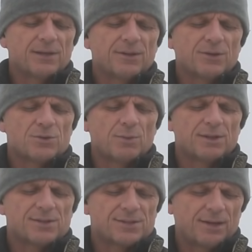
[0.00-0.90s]
think of those
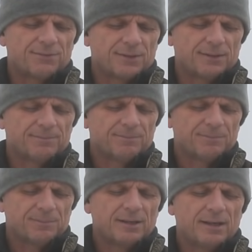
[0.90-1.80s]
witnesses often.
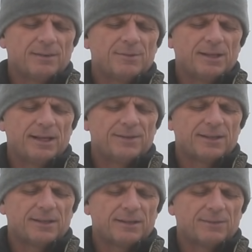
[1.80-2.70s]
I am glad
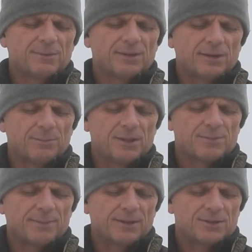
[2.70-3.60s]
that I could give them a little piece
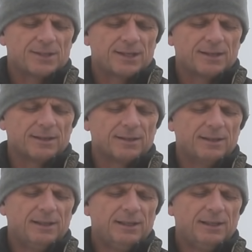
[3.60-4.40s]
of my understanding